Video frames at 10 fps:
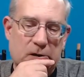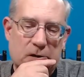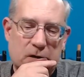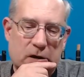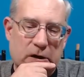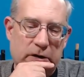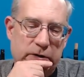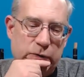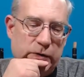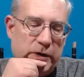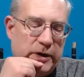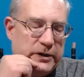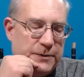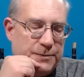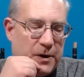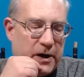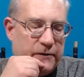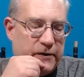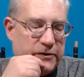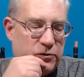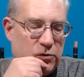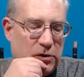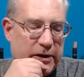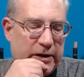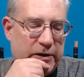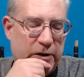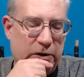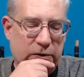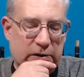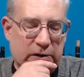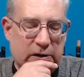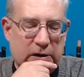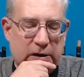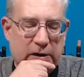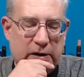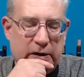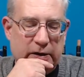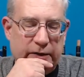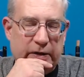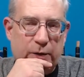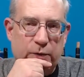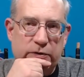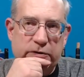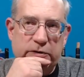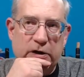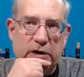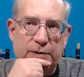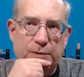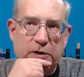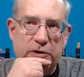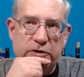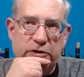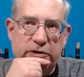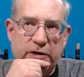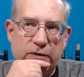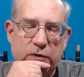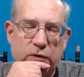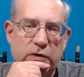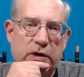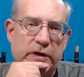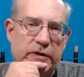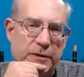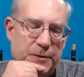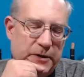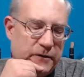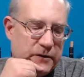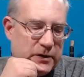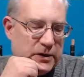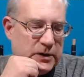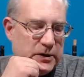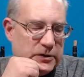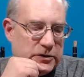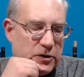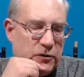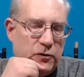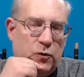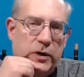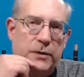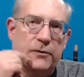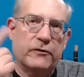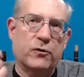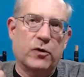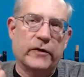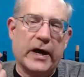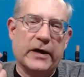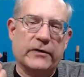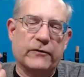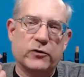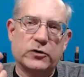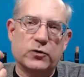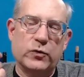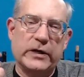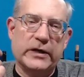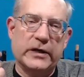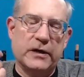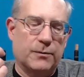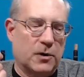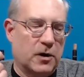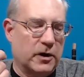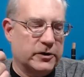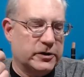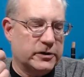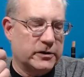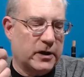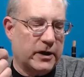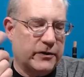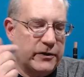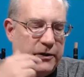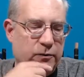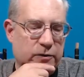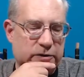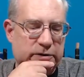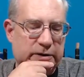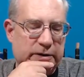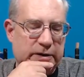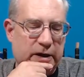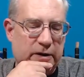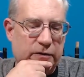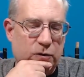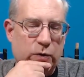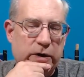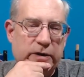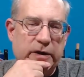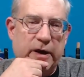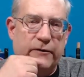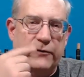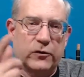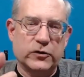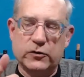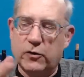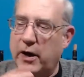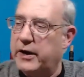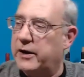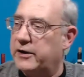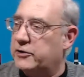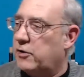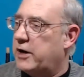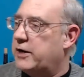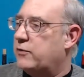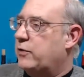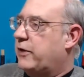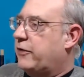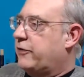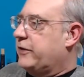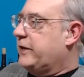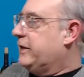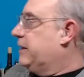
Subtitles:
the 2019 PodFest in Orlando. That was March 7th through the 9th, I believe. So the week before that, the first weekend in March, I think, was the week that I first tried it, and I tried it with the